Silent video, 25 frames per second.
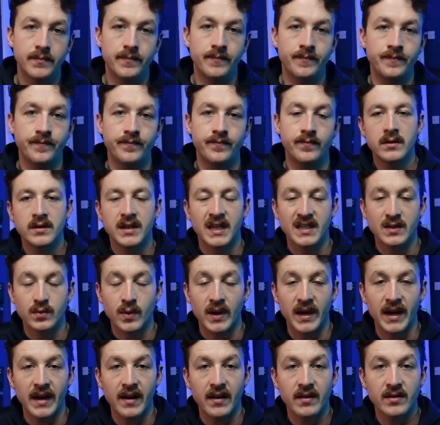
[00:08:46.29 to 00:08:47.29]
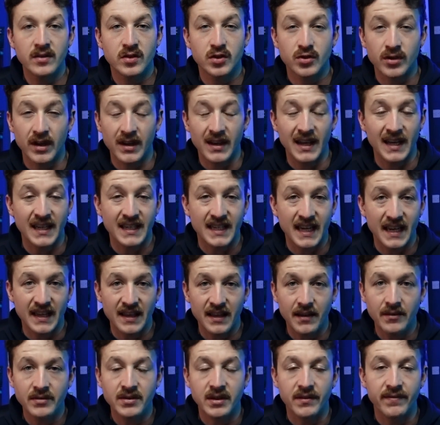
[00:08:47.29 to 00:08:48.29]
So that's why straight leg
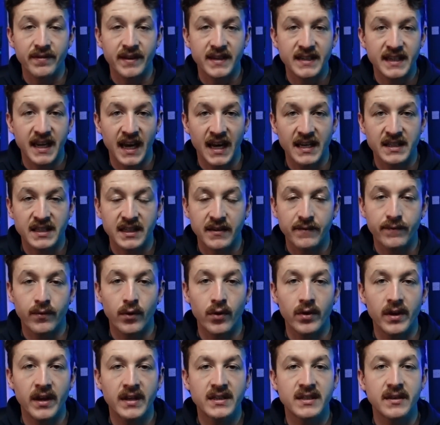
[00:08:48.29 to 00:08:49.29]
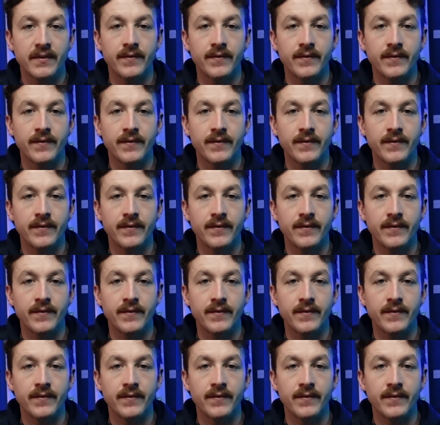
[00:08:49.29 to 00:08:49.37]
deadlifts are fantastic for this.